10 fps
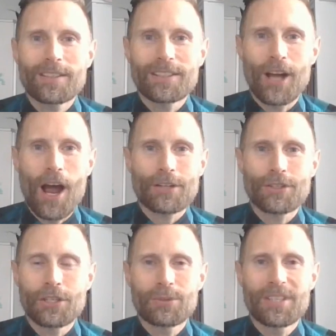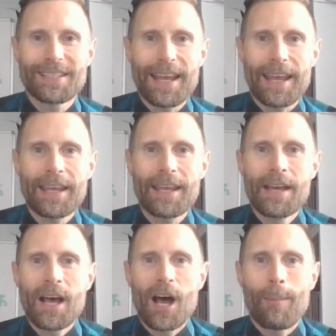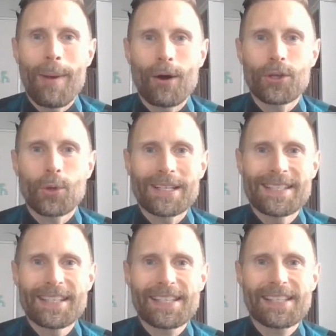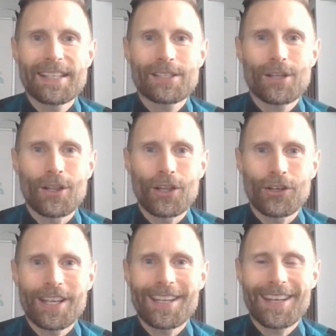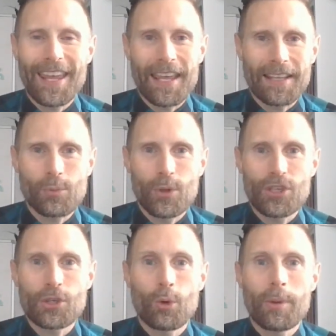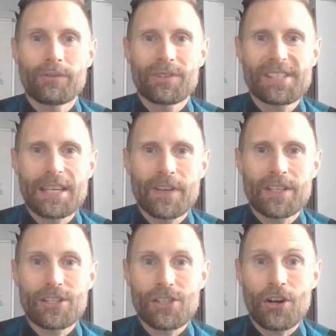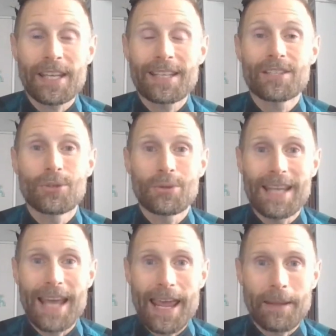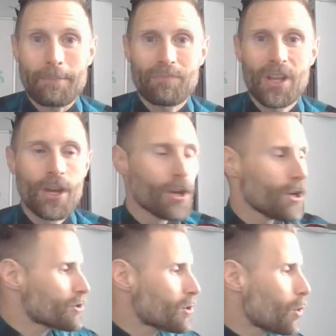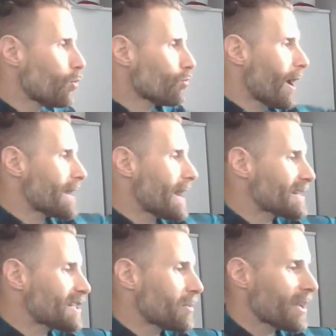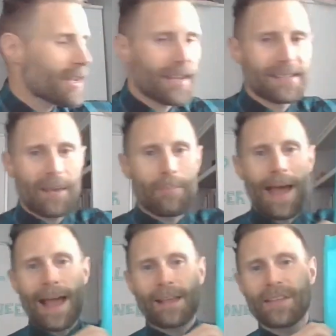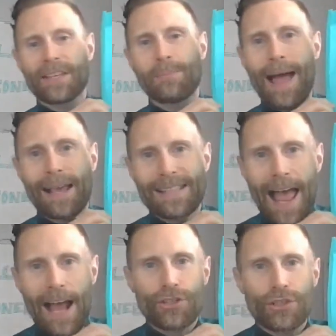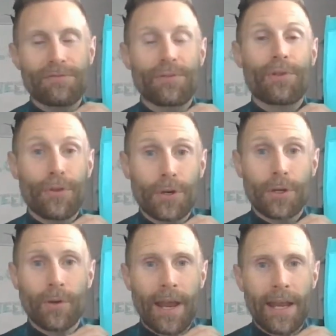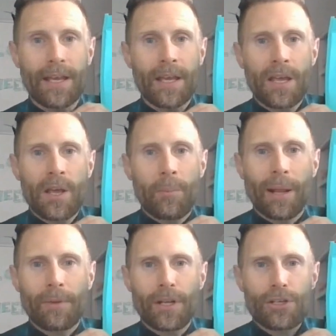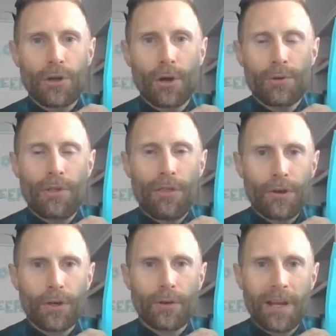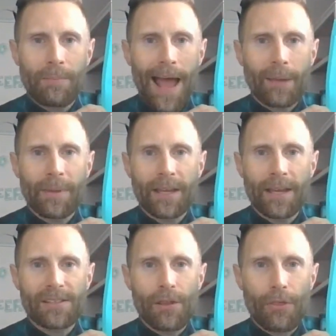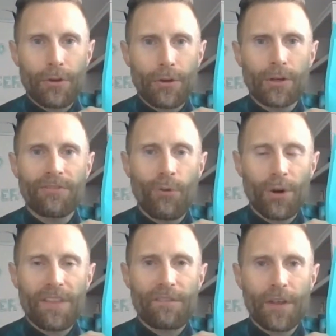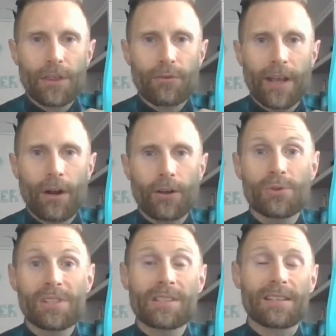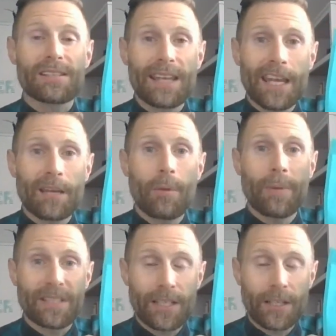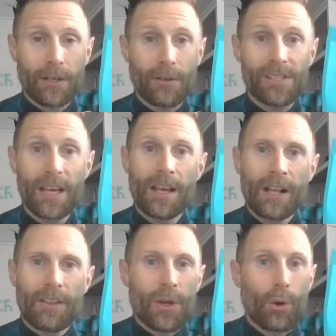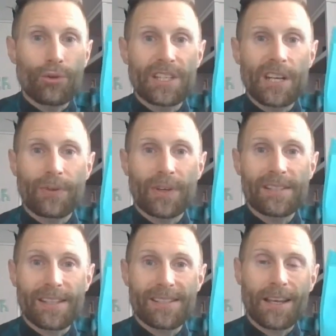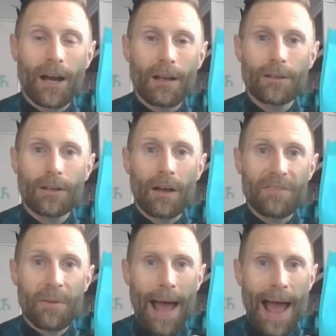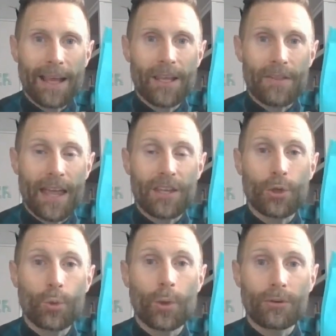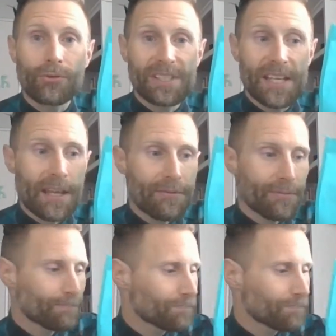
to talk to you today about your distance learning kits, which you will be receiving starting today. So right next to me is a bag. This bag is actually for third grade, but I'm going to show you the third grade bag because third, fourth, and fifth grade are using the same materials. The only difference is the color of the bag that you will receive.